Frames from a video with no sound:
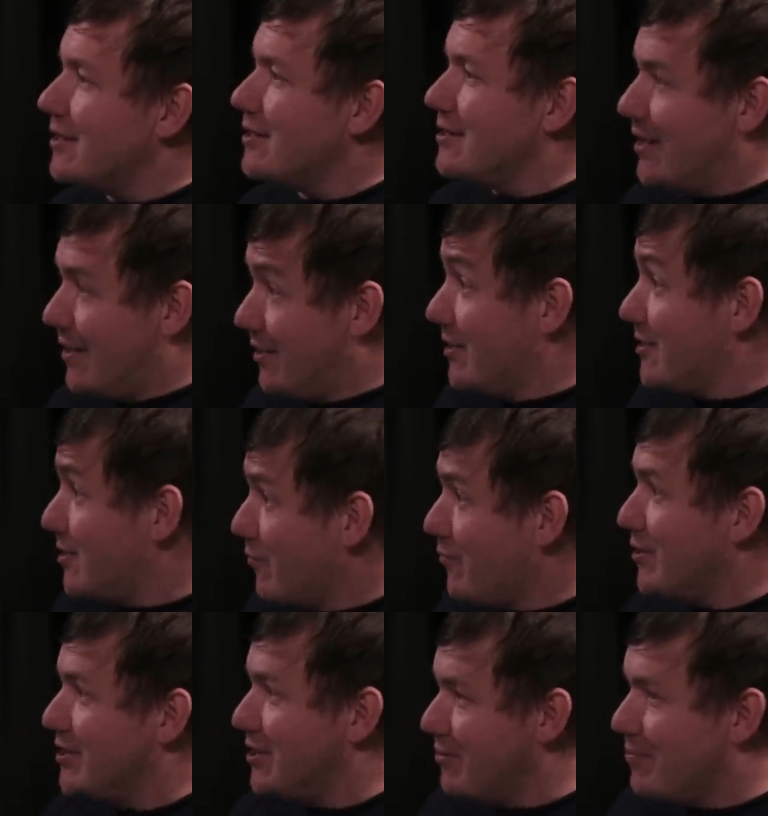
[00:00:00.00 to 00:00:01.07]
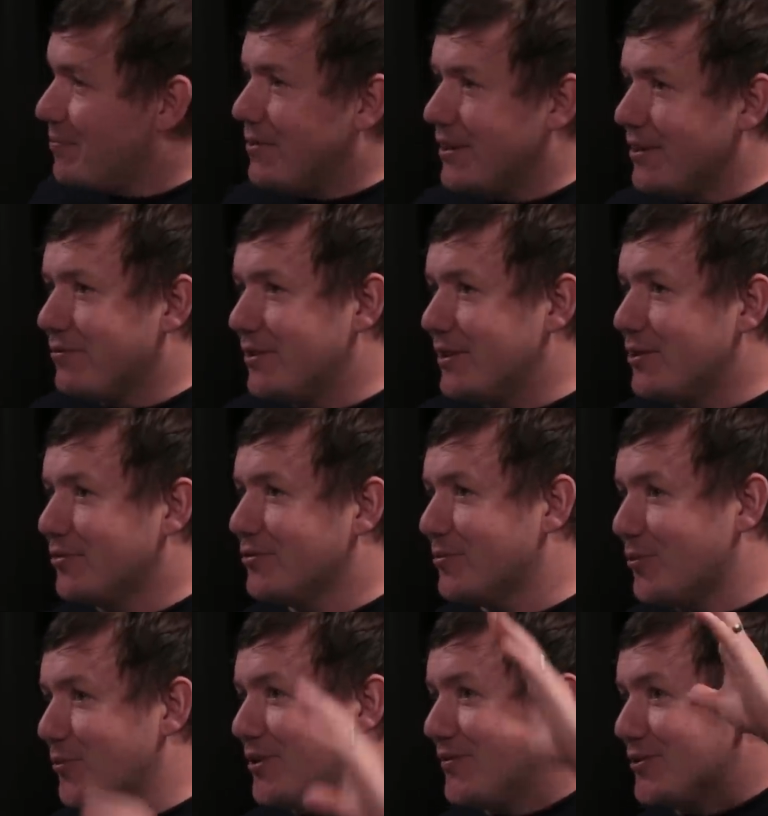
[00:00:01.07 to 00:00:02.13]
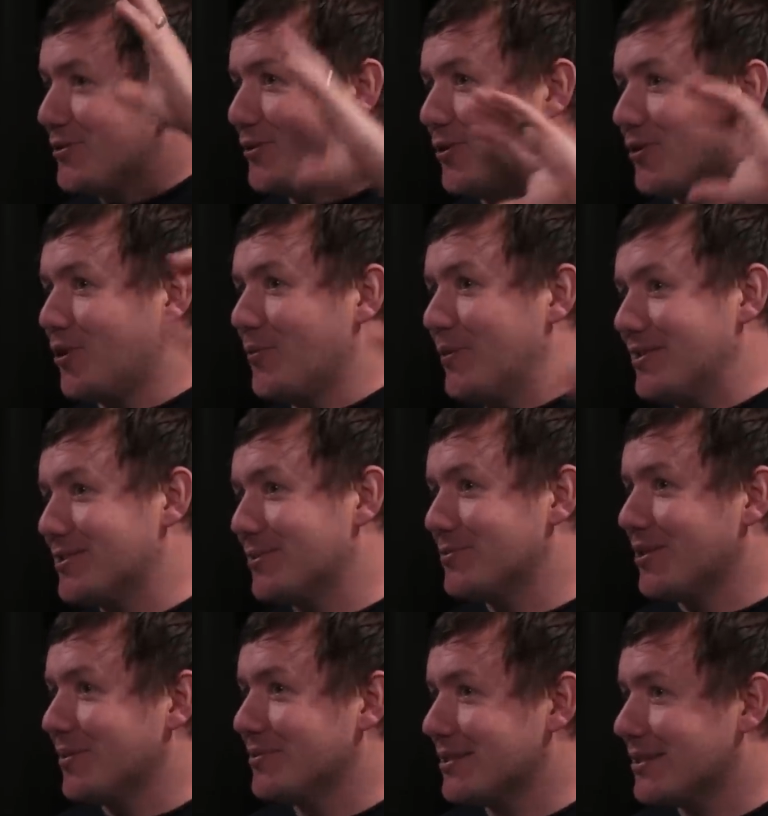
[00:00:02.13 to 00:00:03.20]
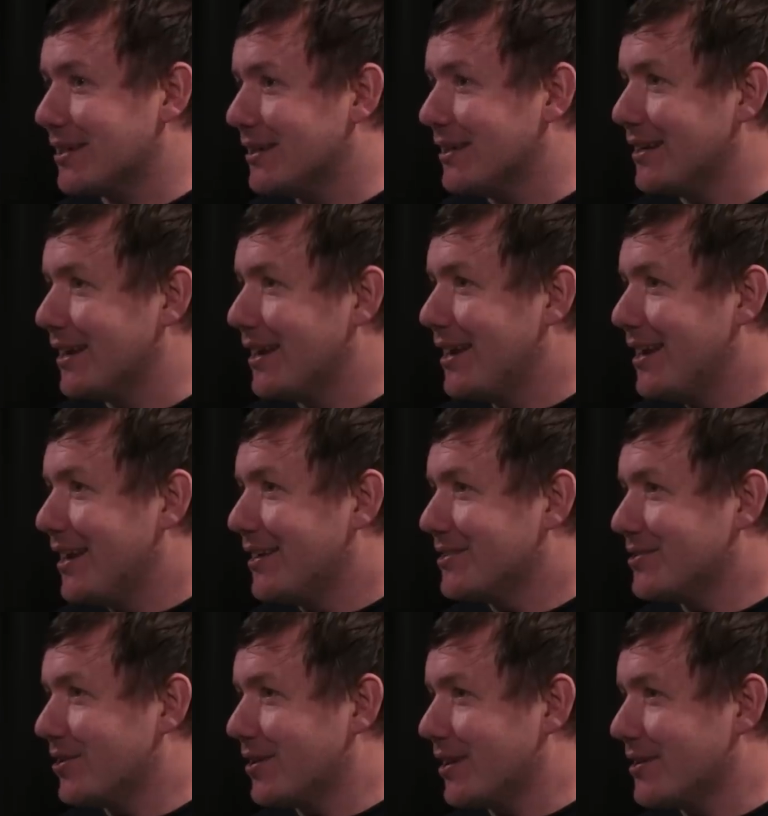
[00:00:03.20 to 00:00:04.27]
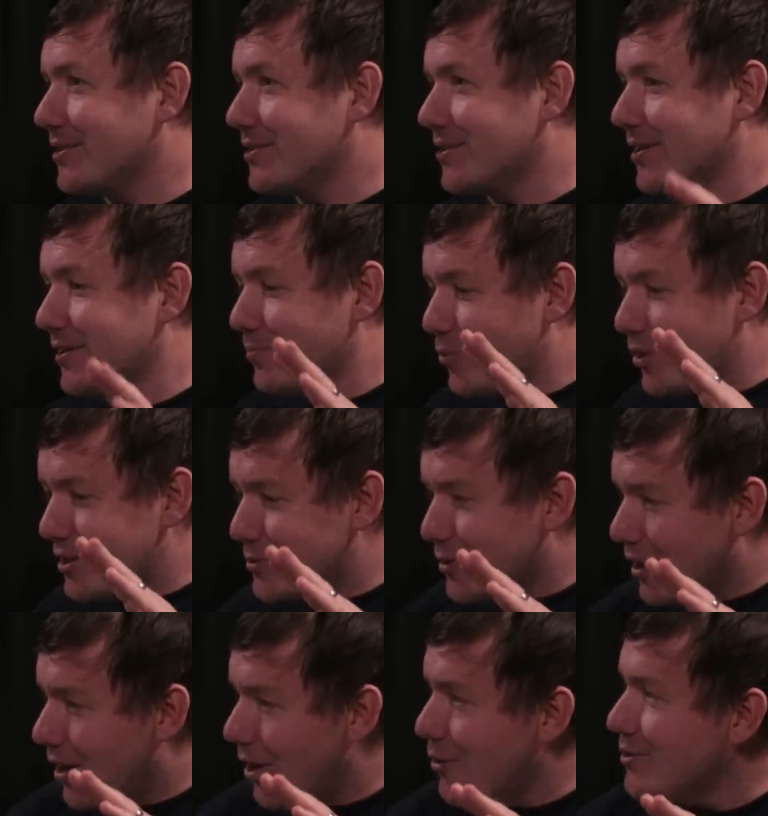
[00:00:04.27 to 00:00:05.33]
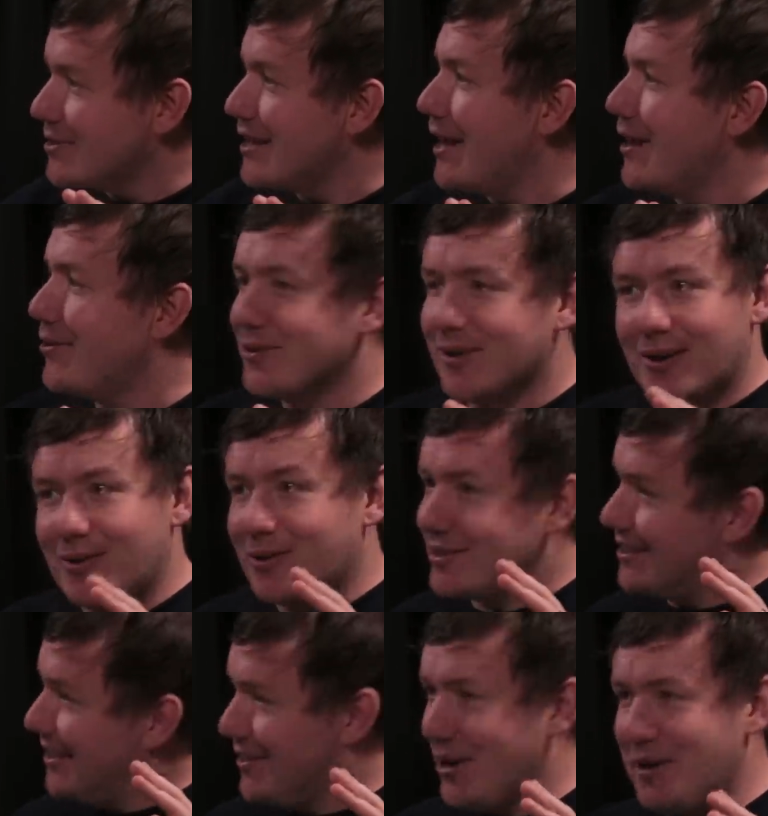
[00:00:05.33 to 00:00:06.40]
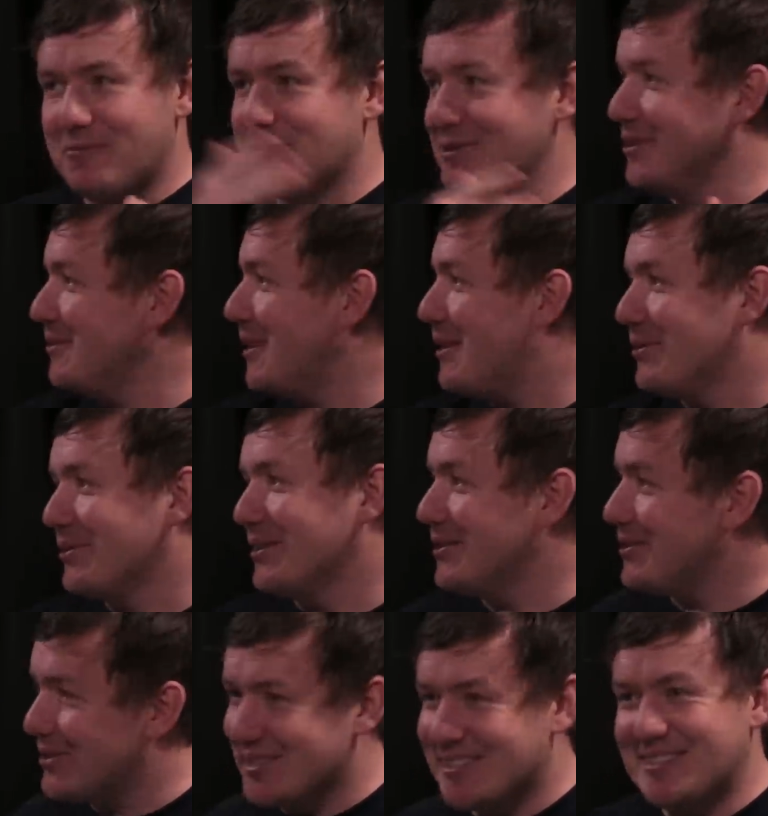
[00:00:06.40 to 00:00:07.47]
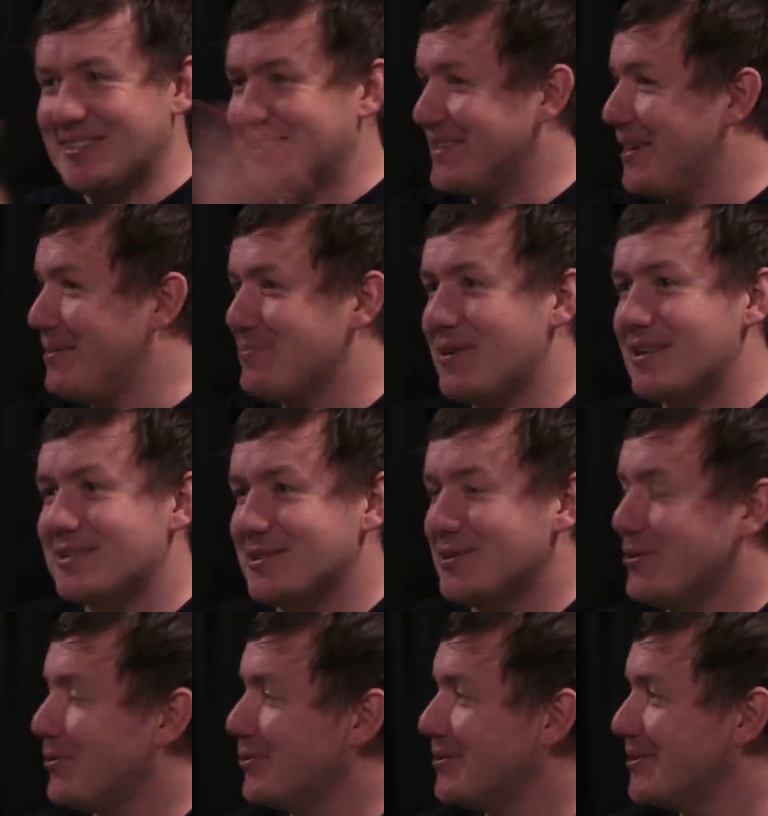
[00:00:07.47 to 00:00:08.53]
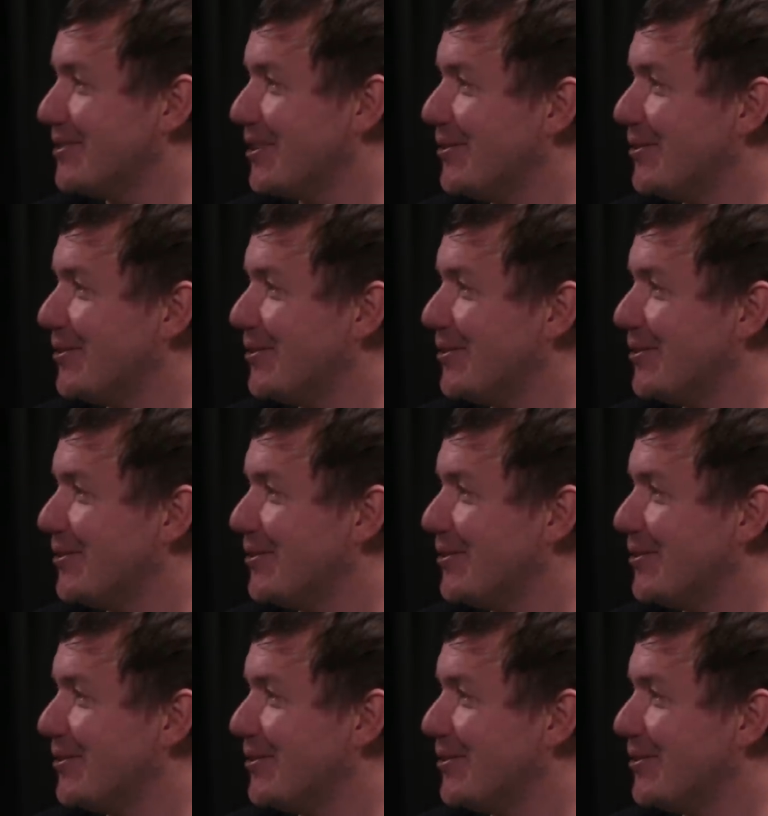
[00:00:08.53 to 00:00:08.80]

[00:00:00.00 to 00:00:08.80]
there, say it's something to a bit feed off of. But when you've just got comments, sometimes it's kind of like, yeah. okay, so I bring it to a close now? Or, oh, let's keep going for another hour. Let's yeah. just, just, keep passing it on. I think so,